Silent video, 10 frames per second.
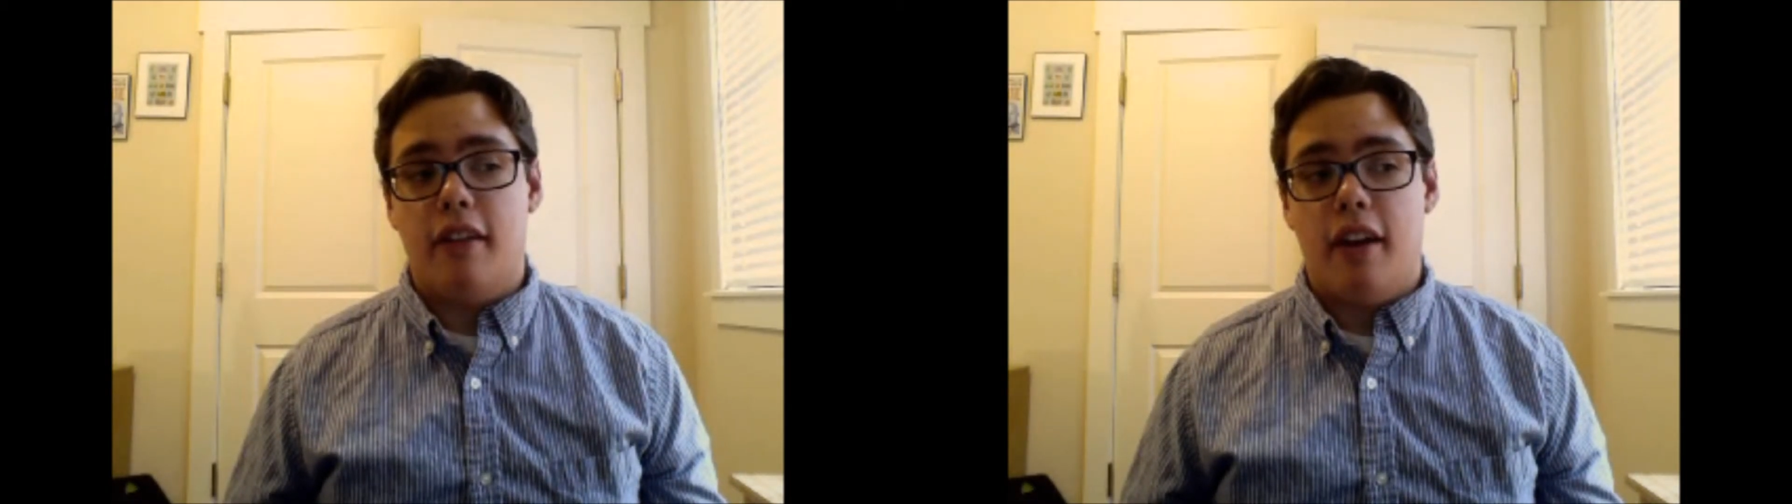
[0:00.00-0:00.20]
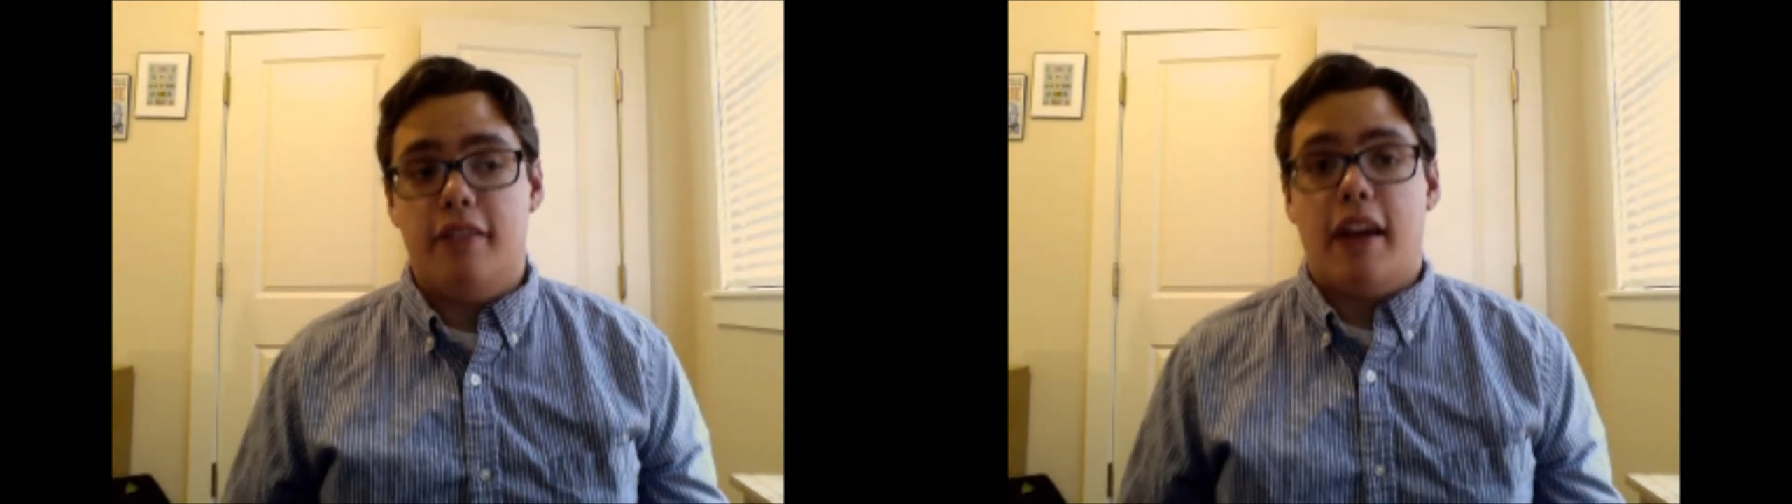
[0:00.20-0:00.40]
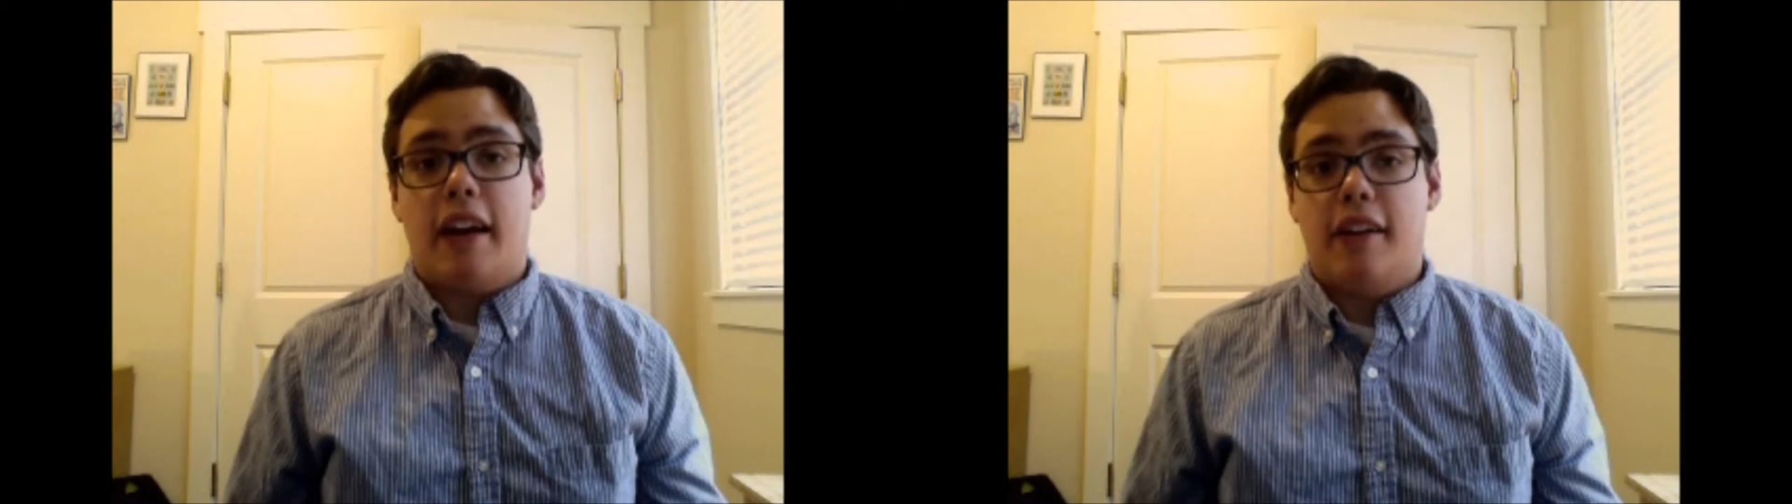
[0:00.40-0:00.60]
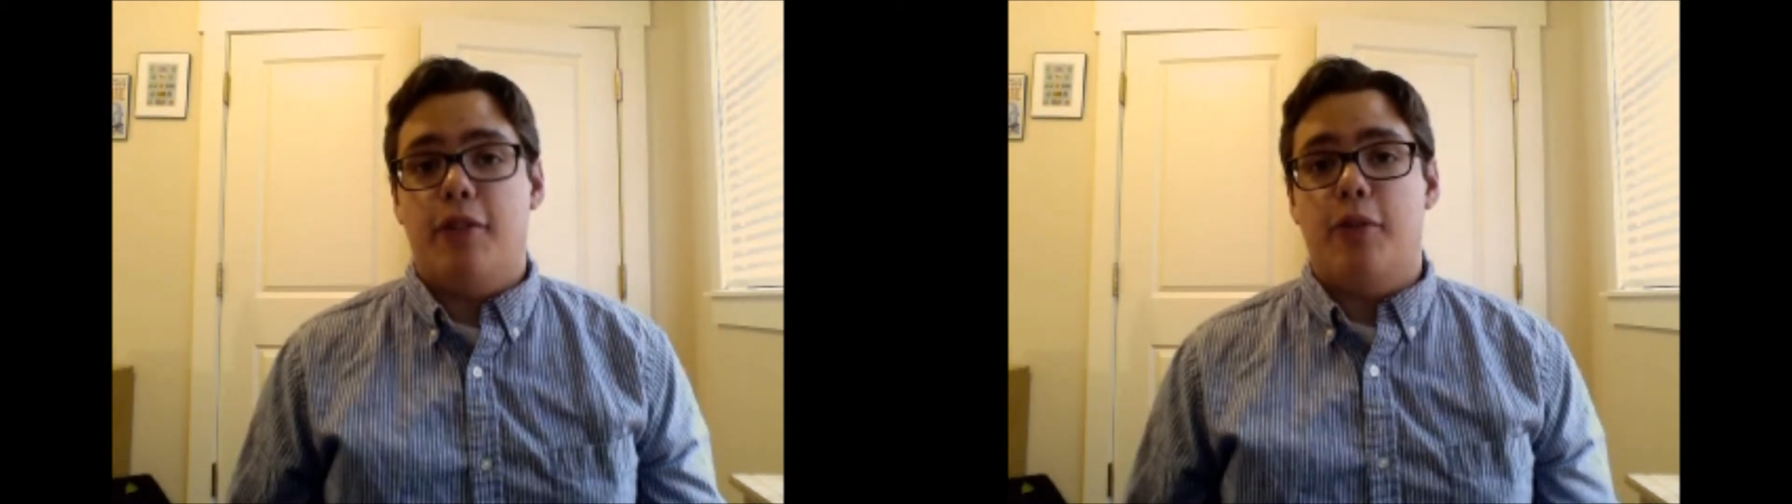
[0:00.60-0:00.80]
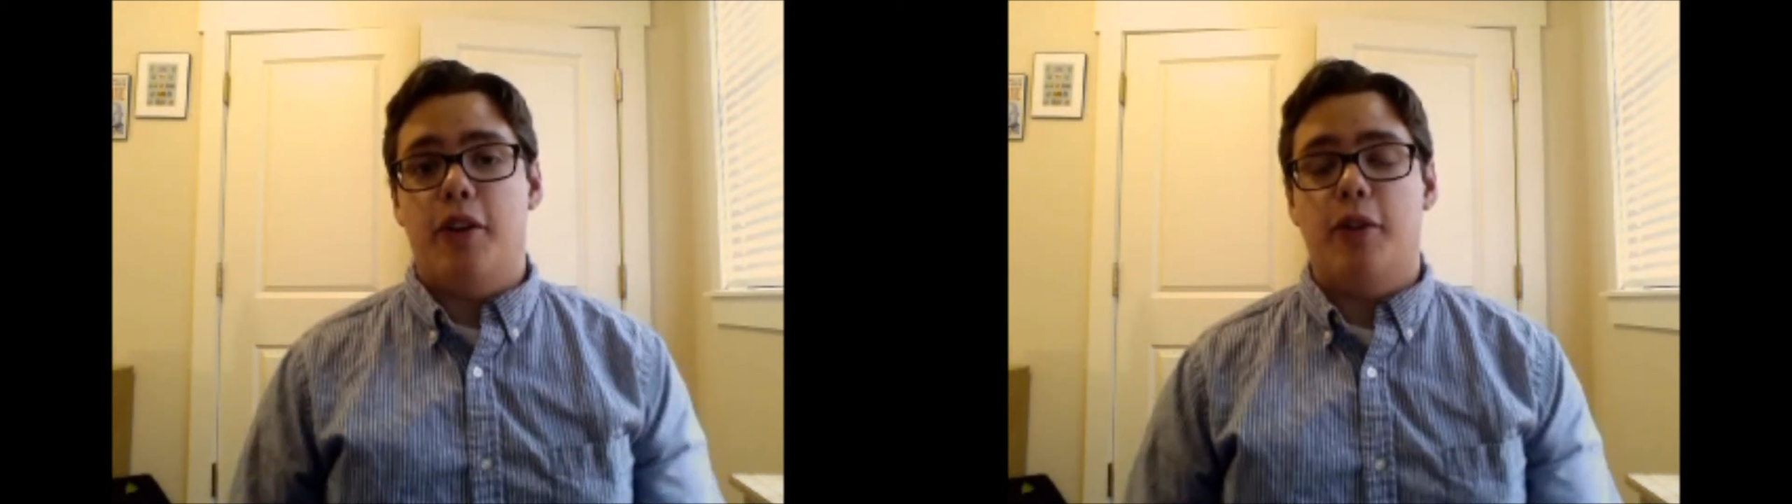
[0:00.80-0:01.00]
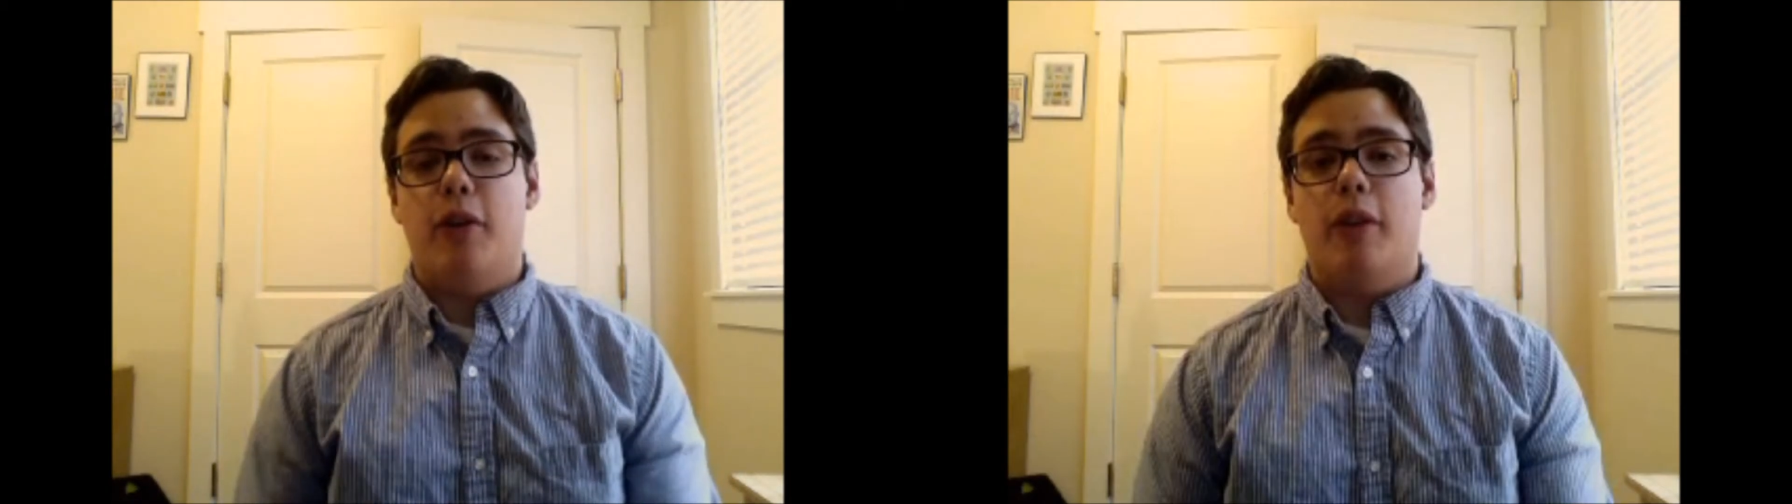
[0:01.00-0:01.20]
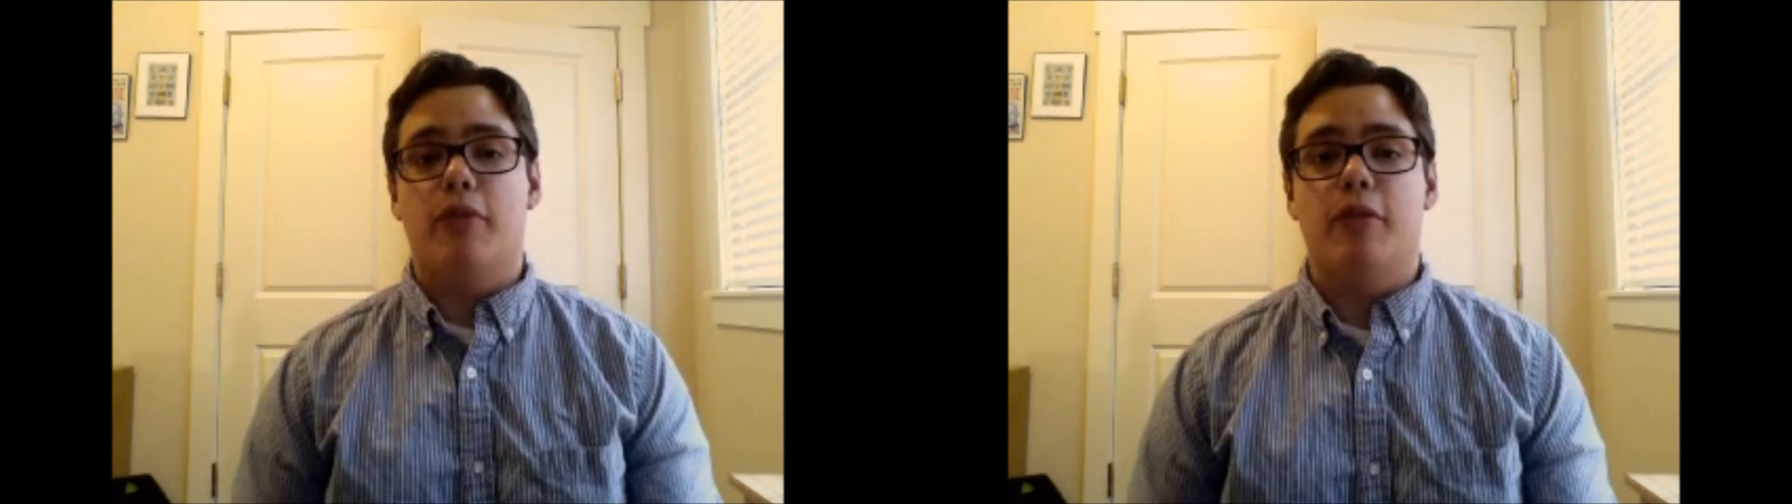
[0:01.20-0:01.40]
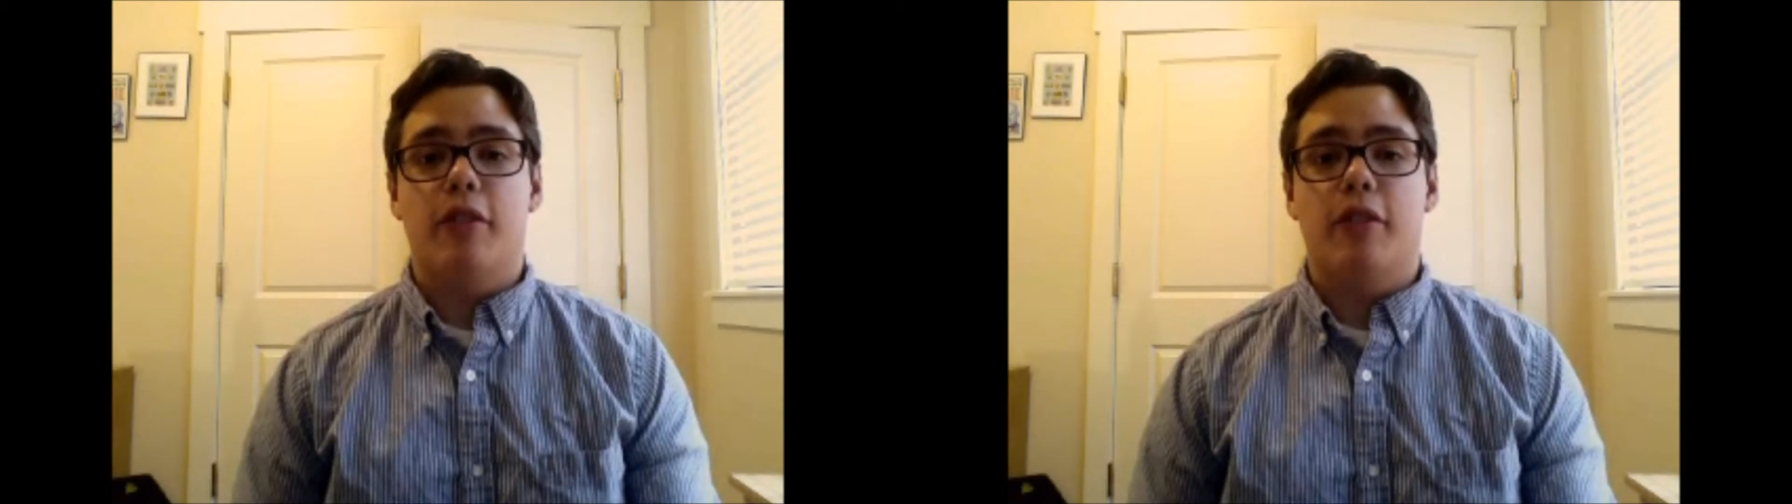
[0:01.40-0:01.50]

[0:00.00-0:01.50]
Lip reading: exactly the way you want them to.